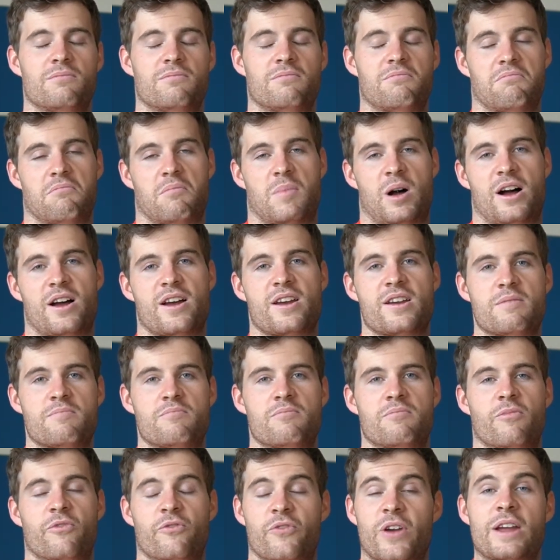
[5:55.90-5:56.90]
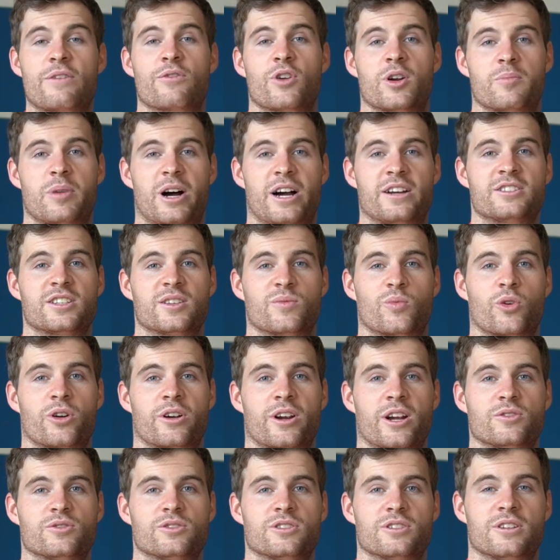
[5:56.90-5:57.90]
my favorite bicep
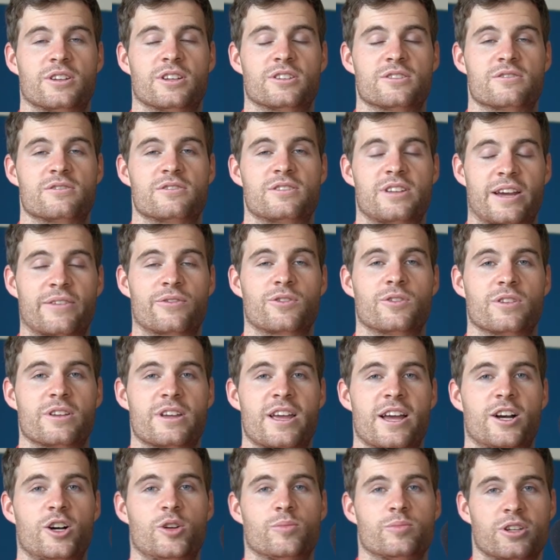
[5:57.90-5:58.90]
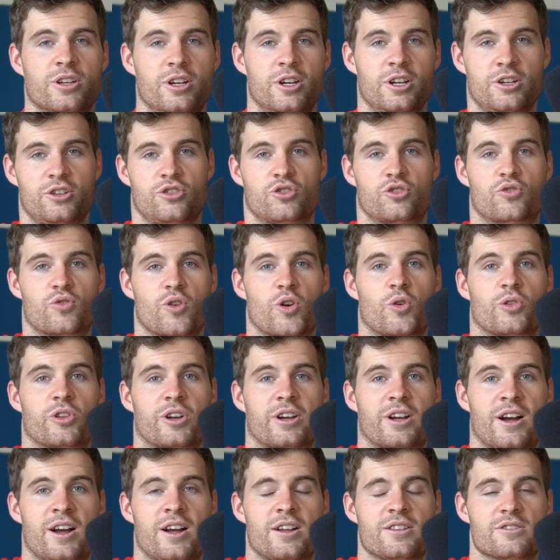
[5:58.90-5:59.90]
workouts that has definitely helped to grow the
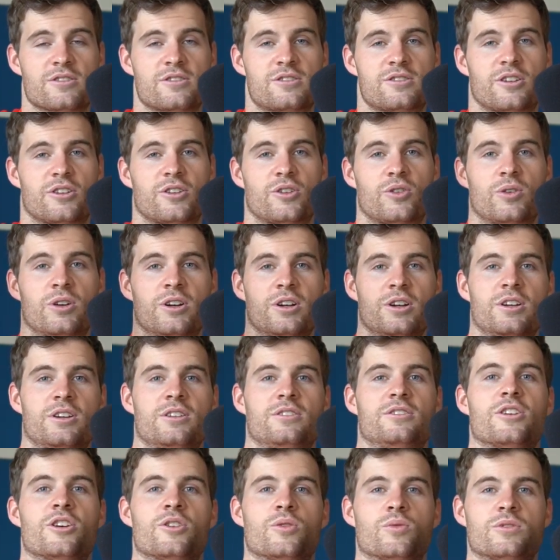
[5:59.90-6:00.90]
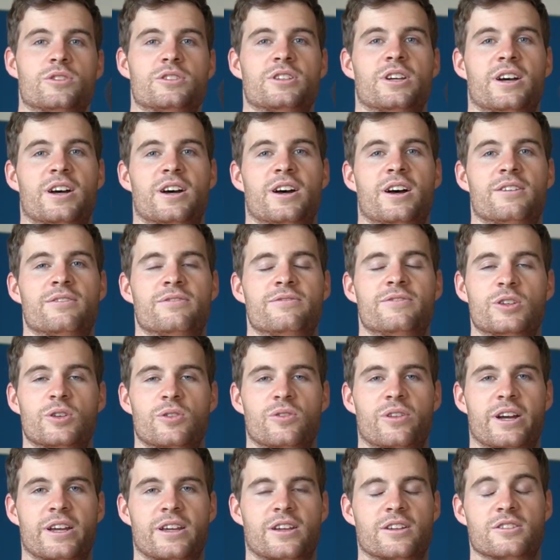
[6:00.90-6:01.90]
guns. So don't feel
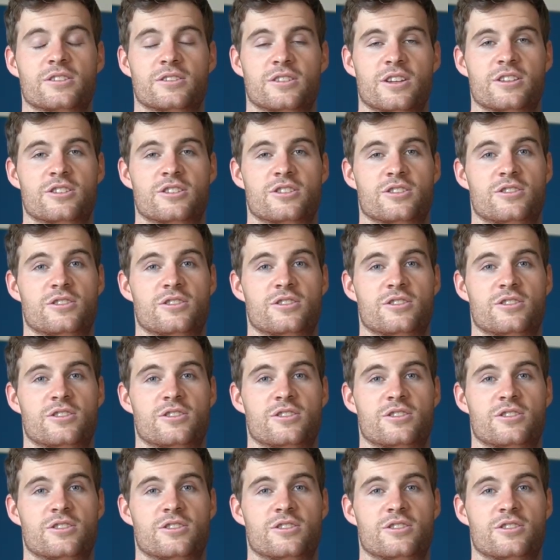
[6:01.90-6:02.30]
like it's